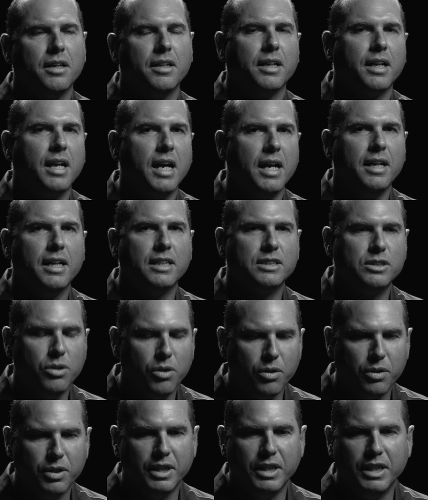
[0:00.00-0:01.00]
the guy next
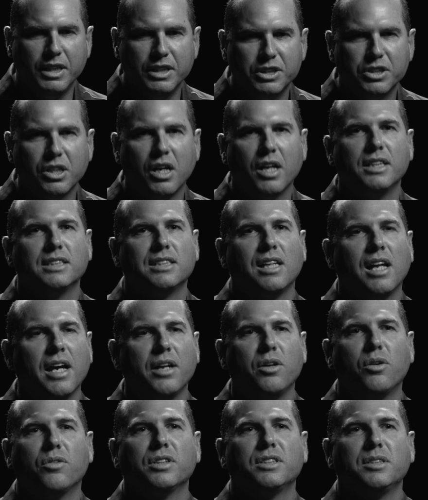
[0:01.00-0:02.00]
door he, he, shot his
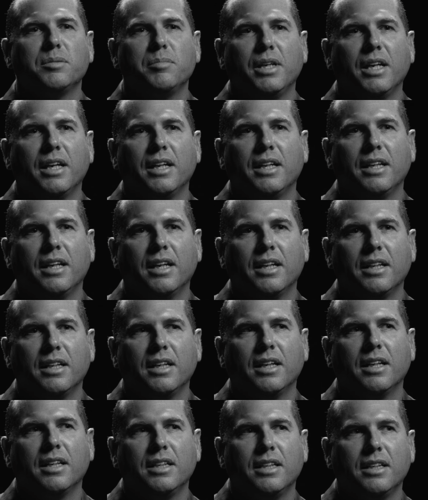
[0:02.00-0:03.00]
line over to me, and he, and
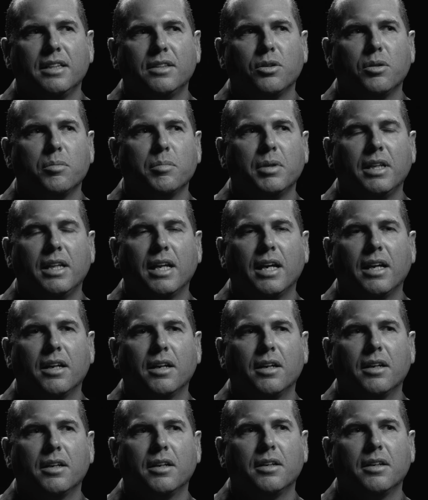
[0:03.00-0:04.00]
he, and he told me that